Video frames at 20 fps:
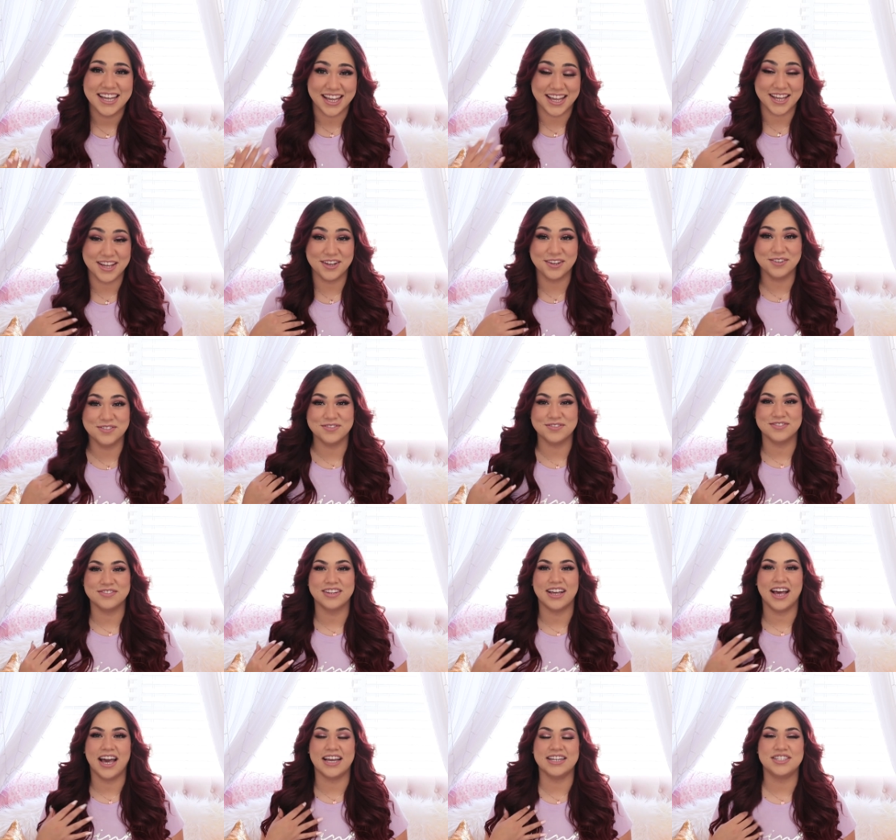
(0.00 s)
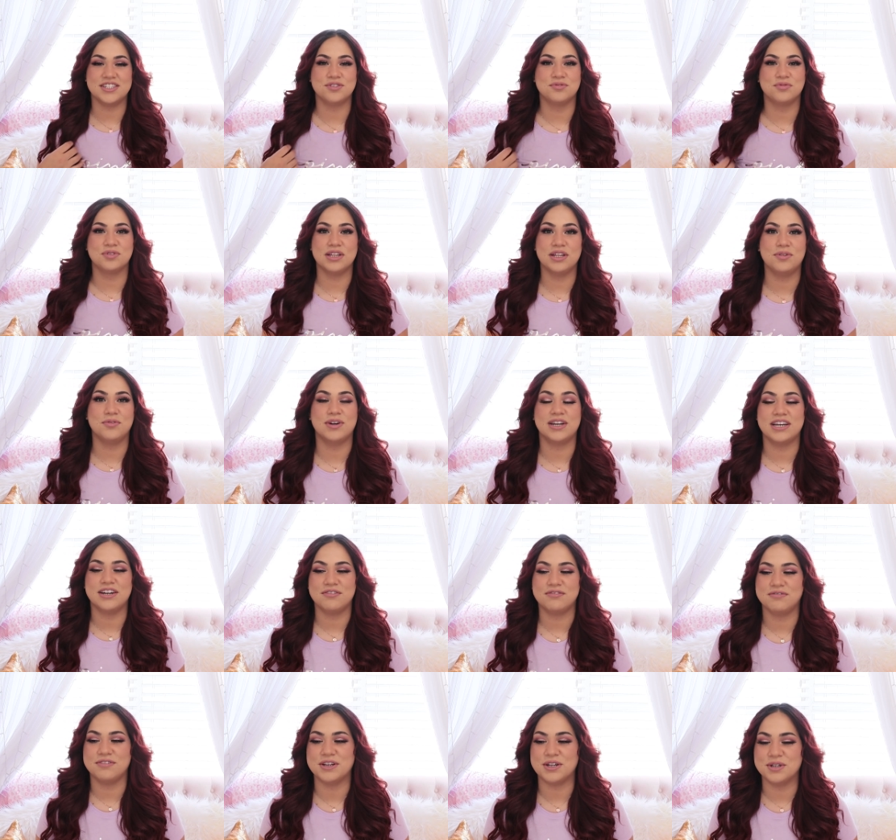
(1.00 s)
um, I just really wanted
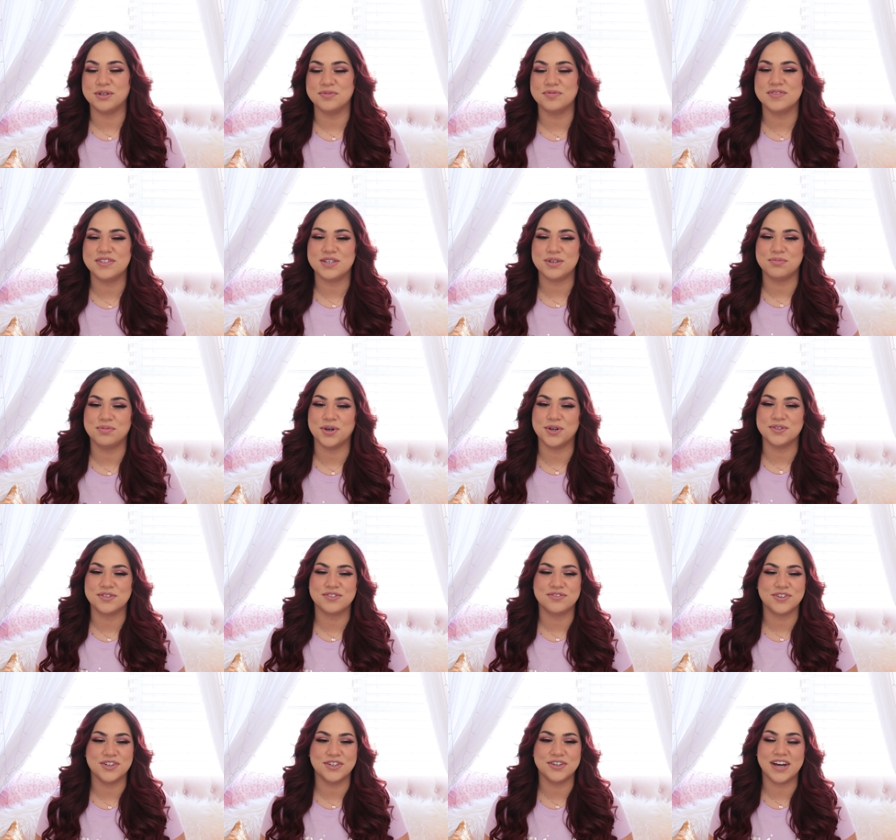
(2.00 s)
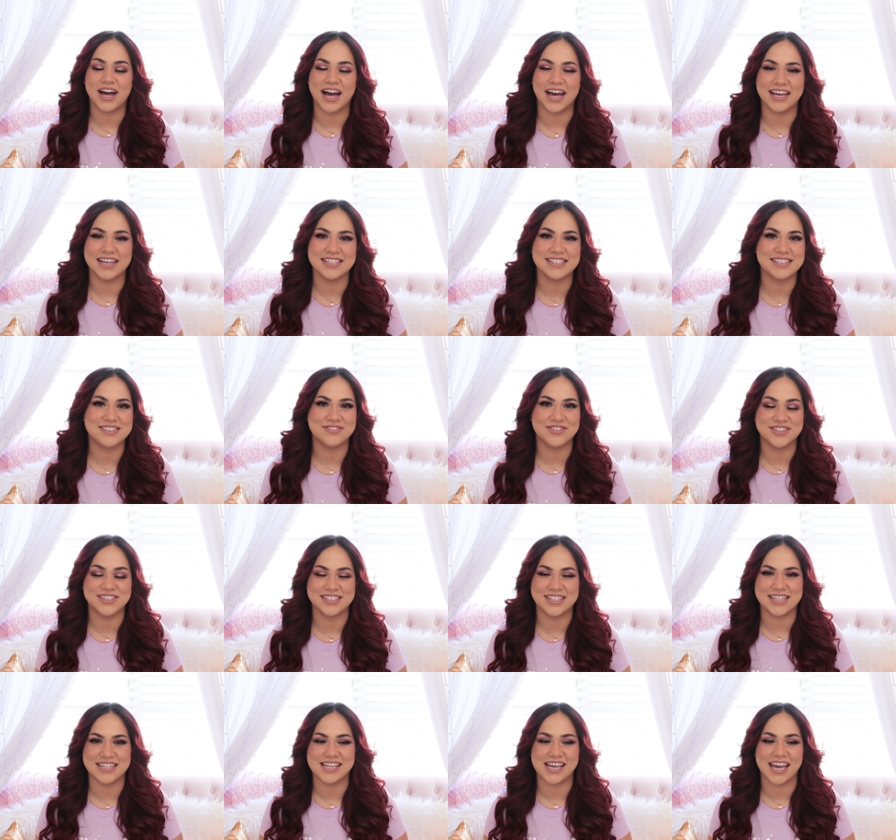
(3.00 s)
to film to post for you guys for
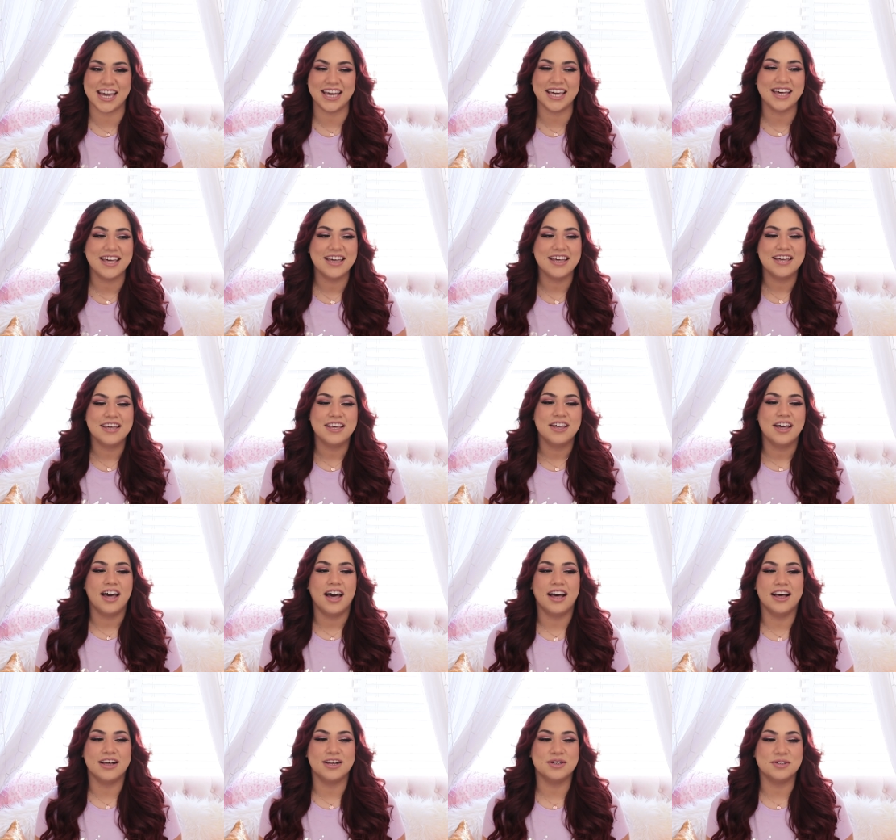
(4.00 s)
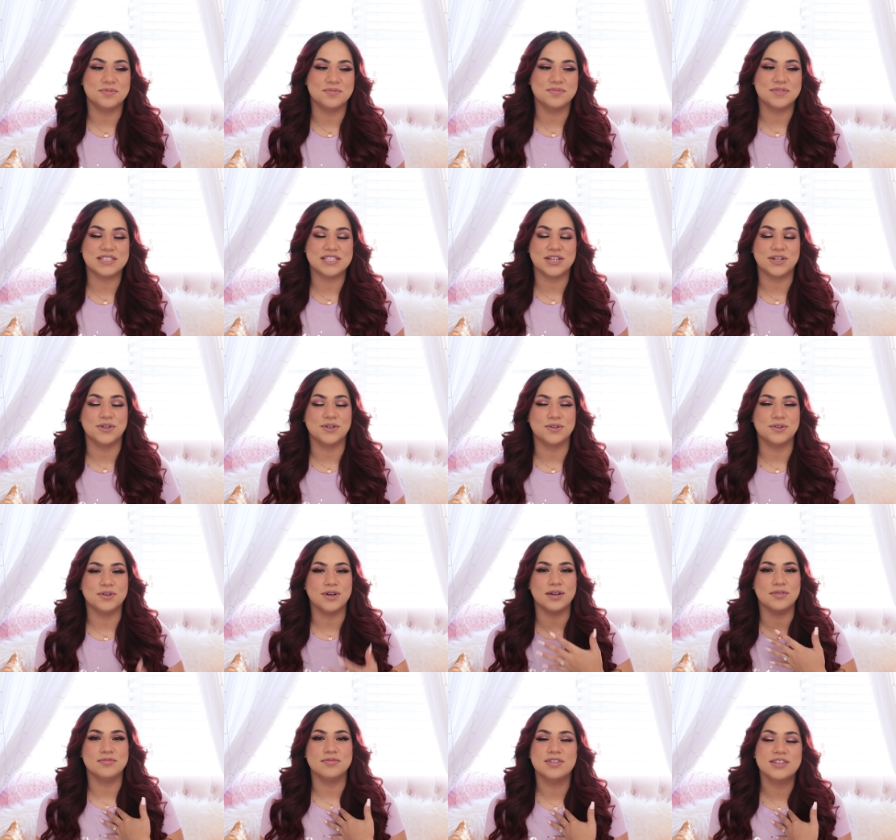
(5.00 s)
Sunday um, so
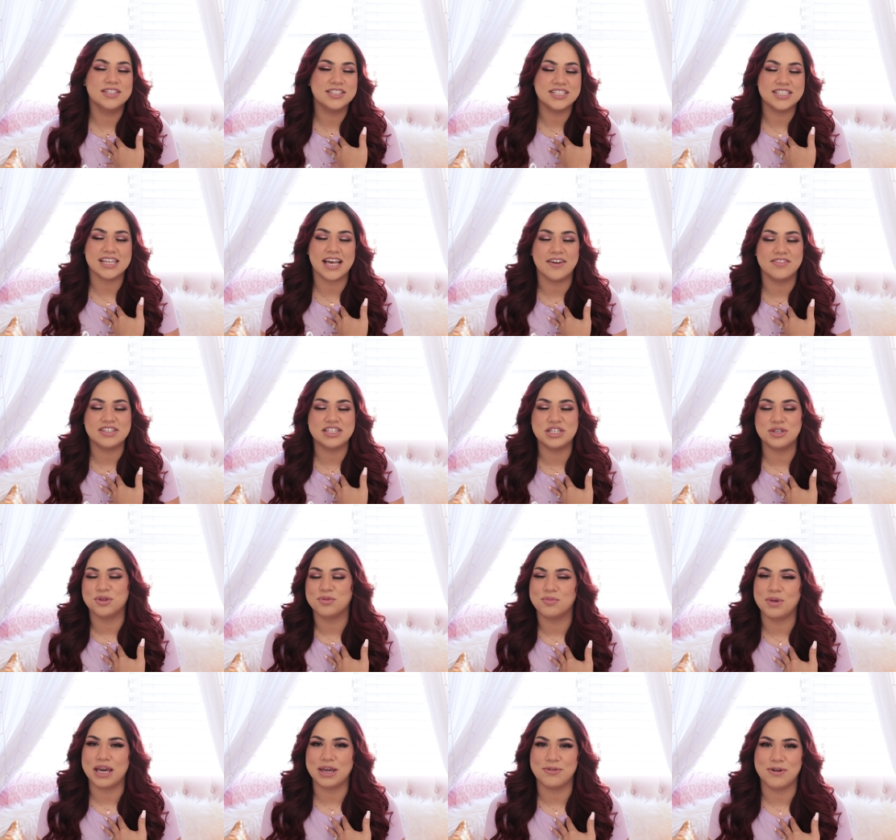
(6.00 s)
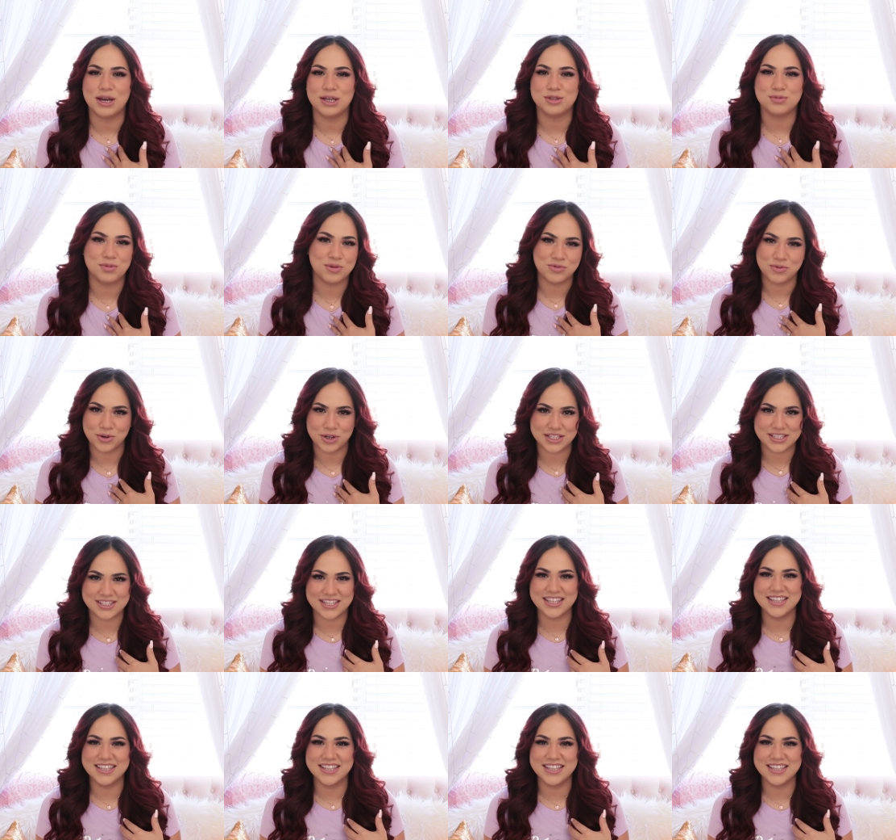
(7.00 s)
I just have to deal with my raspy voice